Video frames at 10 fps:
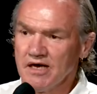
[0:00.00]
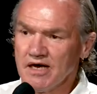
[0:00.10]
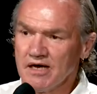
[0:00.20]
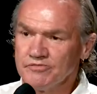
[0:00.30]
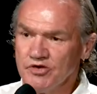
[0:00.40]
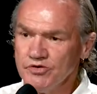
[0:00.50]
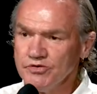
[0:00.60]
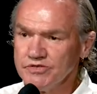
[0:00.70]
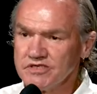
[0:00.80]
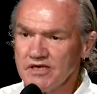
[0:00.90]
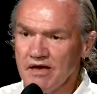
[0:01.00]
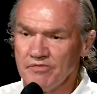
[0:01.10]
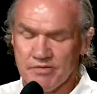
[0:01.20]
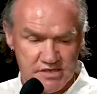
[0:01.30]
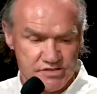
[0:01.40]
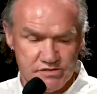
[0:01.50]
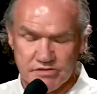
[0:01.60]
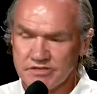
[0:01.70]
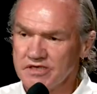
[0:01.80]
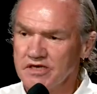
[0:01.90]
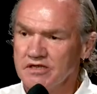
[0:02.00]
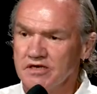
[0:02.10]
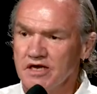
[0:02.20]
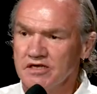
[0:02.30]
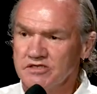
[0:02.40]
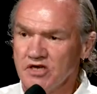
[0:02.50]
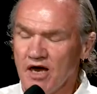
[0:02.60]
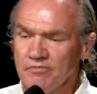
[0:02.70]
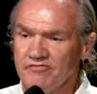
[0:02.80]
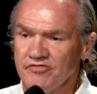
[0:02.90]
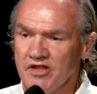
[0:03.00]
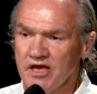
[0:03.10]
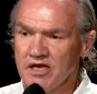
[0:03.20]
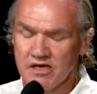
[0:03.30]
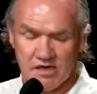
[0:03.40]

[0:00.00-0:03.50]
um, use, and we must use it in, the, in a time of need.